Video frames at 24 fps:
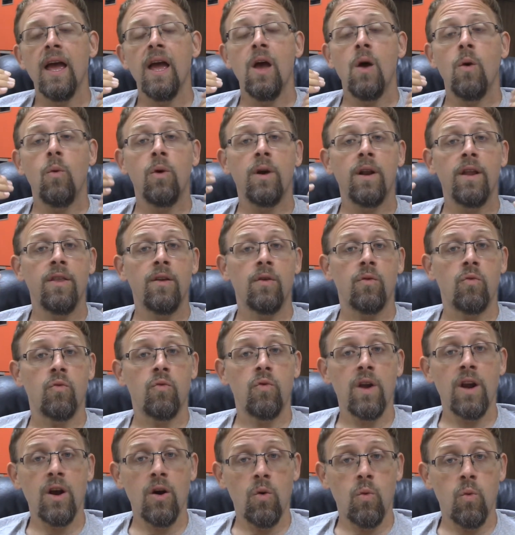When in the
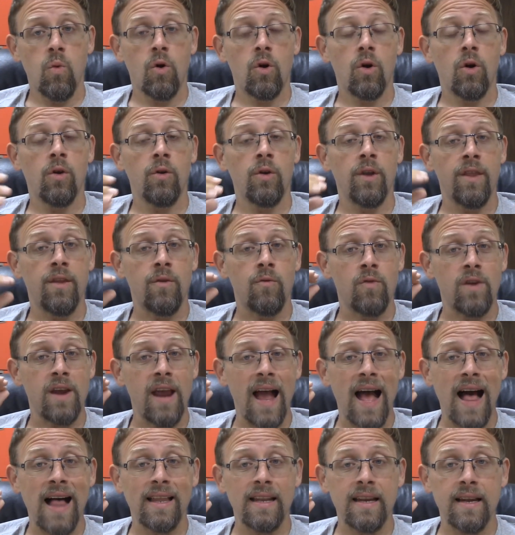real world and the
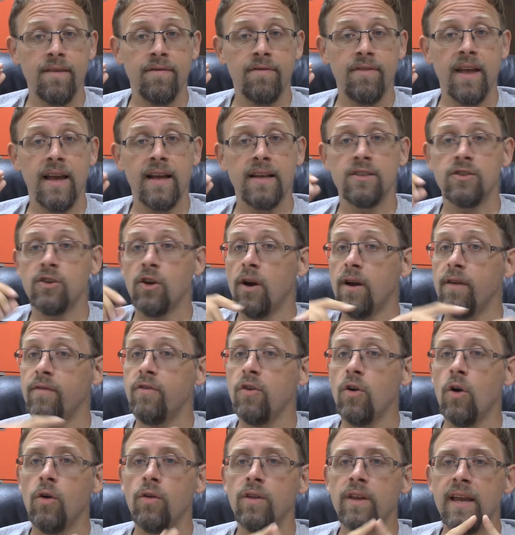reality of things are, if
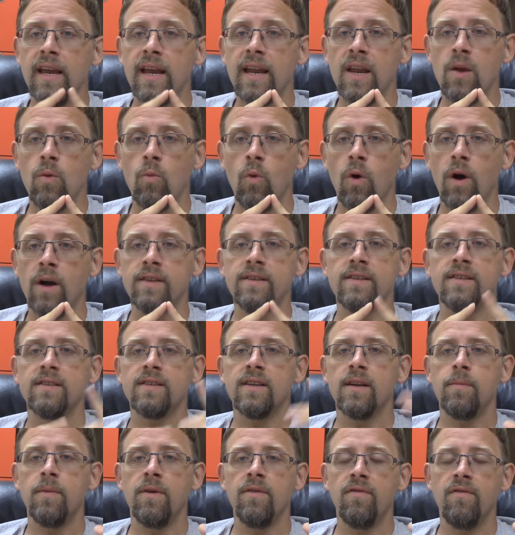you're only eating once, it's
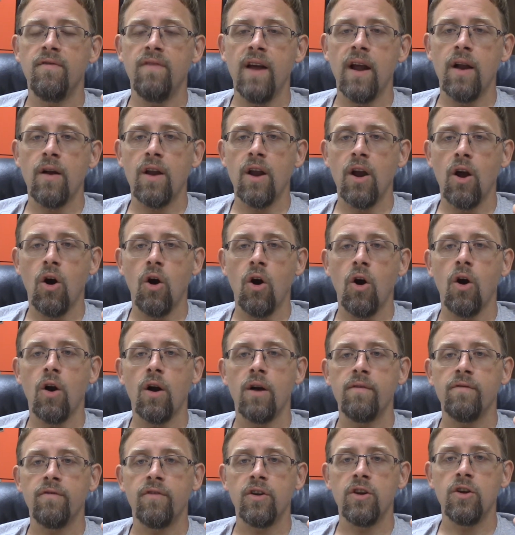going to be very
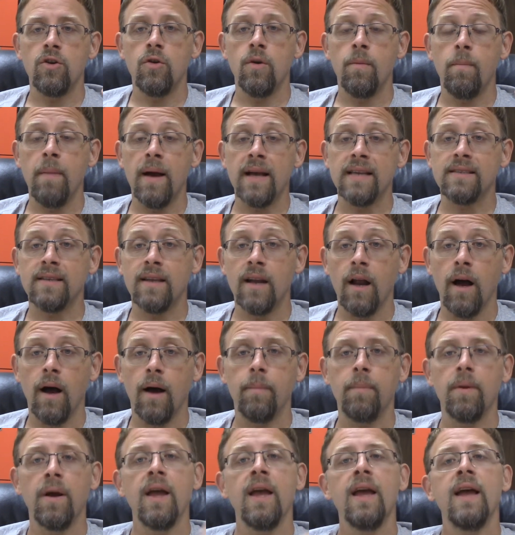hard for you to mess it
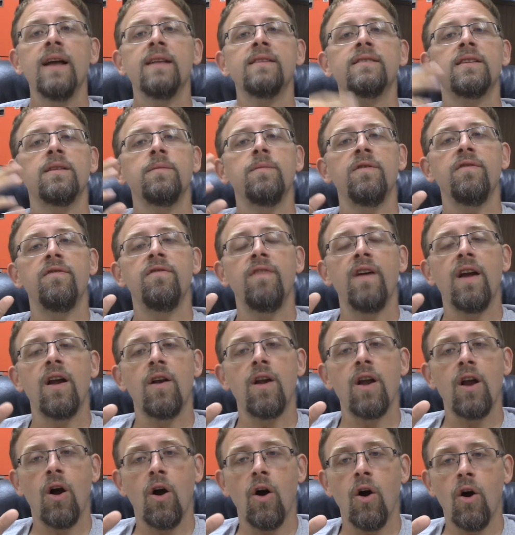up. It's going to be
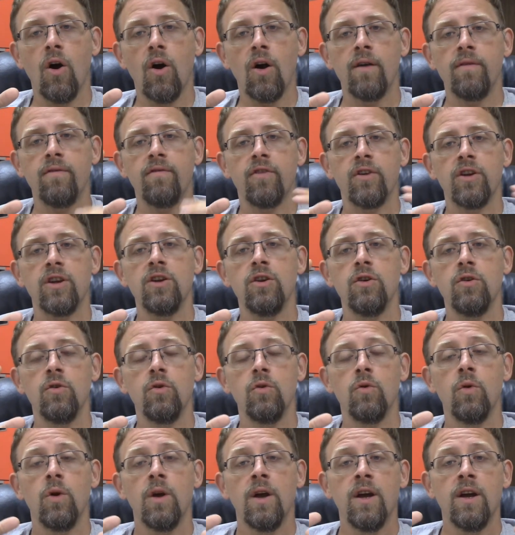very hard for
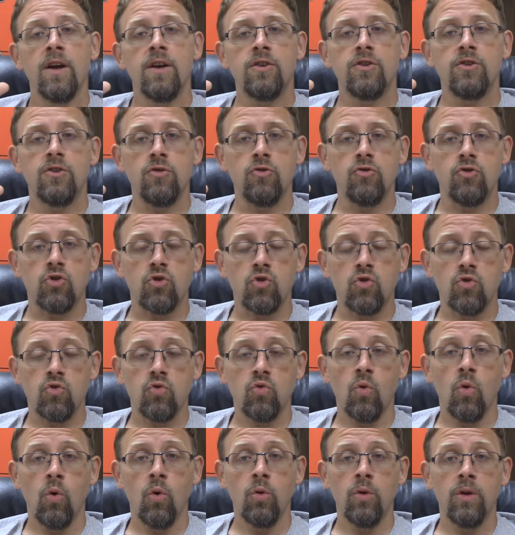you to
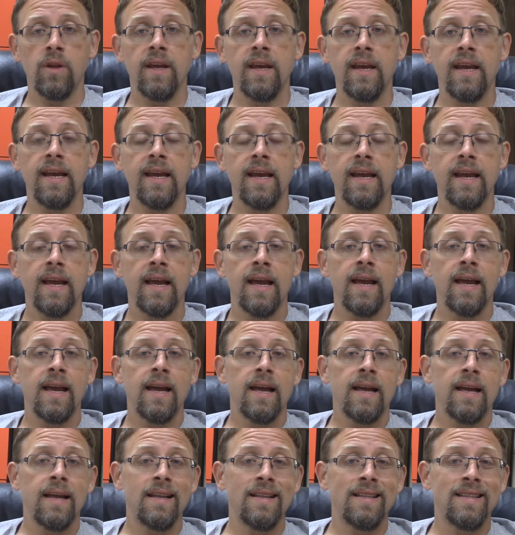truly
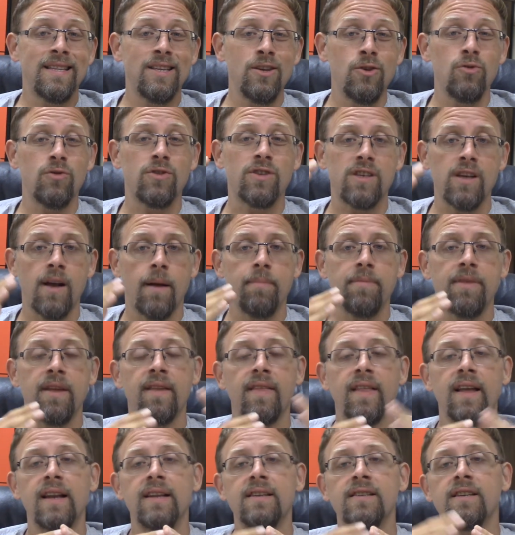do something
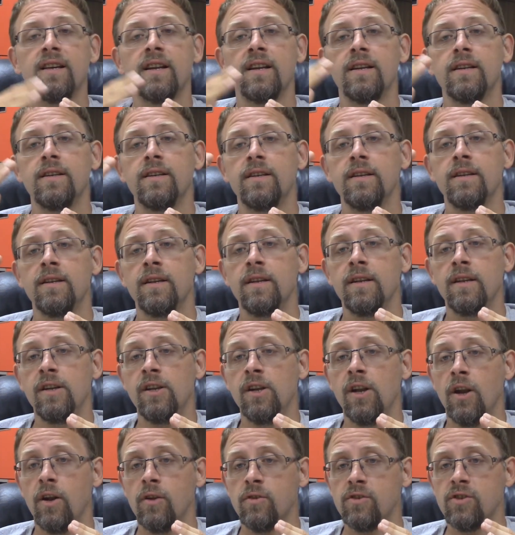that is going to,
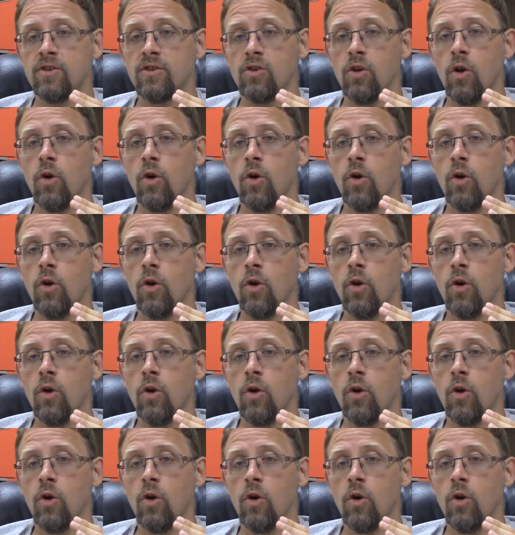you know, slow